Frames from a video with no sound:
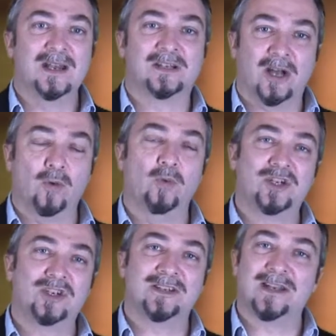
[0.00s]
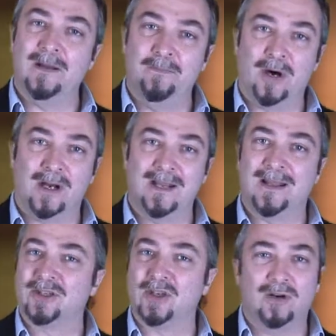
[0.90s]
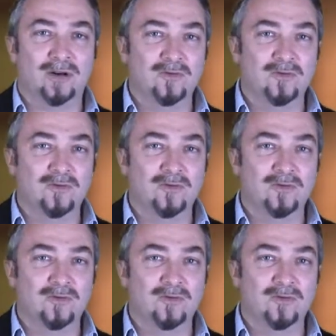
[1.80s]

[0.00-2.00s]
it's got a richness on the body that's